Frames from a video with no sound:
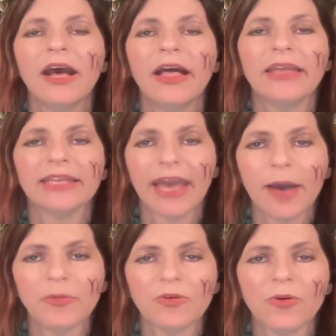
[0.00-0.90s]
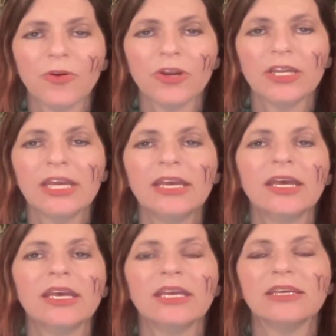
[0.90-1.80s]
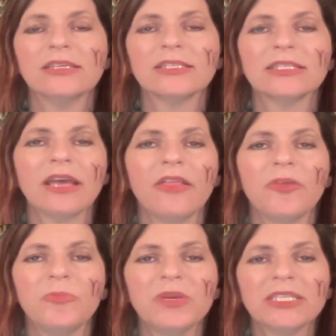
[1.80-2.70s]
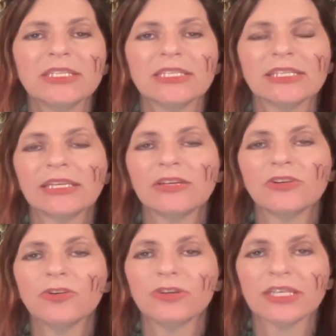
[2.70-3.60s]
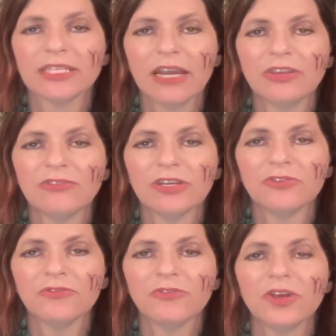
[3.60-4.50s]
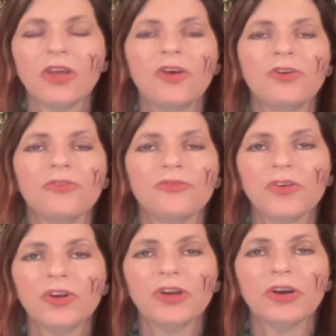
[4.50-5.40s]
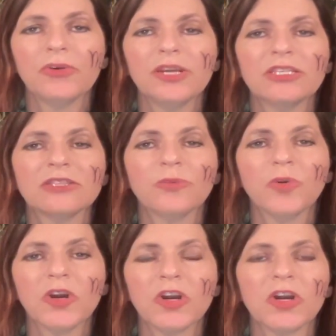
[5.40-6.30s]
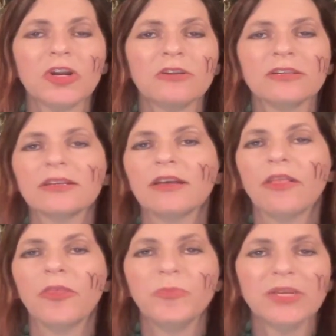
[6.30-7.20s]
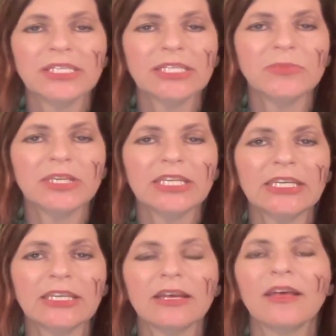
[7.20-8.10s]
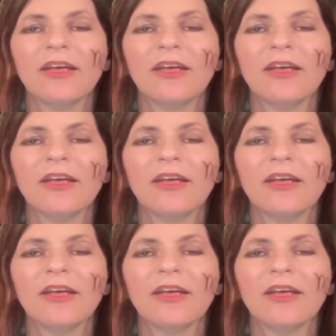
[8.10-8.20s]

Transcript: and Capricorn is the business leader or executive, Virgo is the worker, the busy bee,